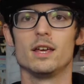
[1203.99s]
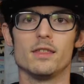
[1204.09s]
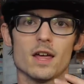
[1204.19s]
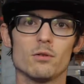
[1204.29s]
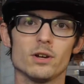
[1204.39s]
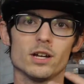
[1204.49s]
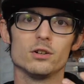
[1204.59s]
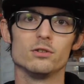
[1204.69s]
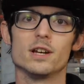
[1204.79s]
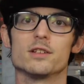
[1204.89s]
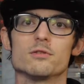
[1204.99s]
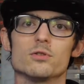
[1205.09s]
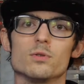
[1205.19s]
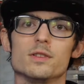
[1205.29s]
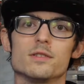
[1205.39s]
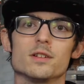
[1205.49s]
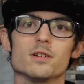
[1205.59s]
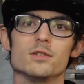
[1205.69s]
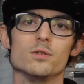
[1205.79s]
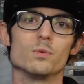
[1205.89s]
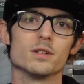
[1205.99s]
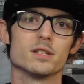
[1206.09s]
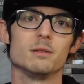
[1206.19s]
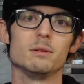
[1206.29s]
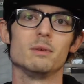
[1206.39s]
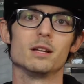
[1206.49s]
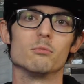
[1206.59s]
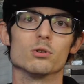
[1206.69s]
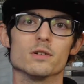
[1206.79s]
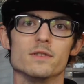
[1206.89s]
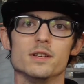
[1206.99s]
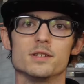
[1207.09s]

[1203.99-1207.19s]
That way I know you guys are enjoying the series and you want to see me make more of these,